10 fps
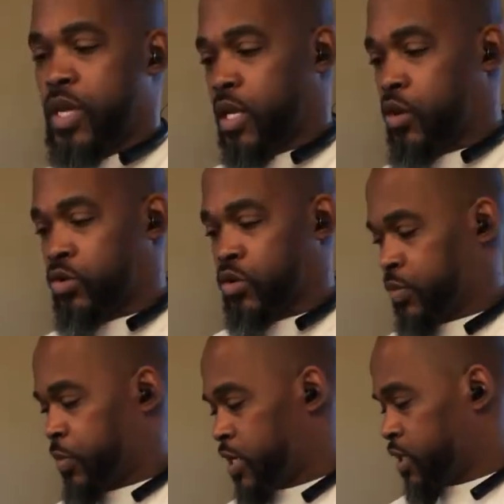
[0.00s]
can go through
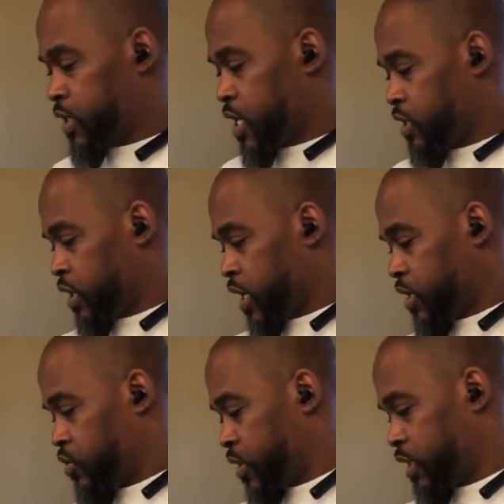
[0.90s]
this presentation
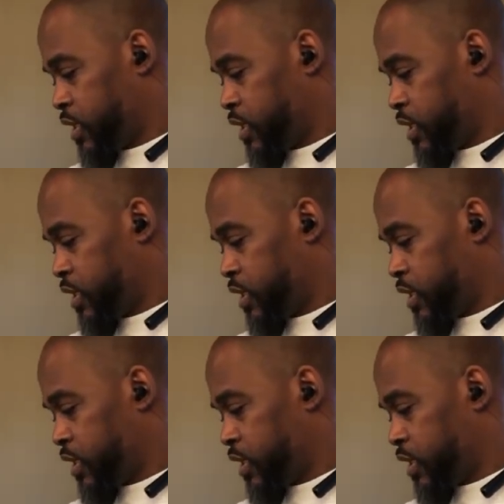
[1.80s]
and you can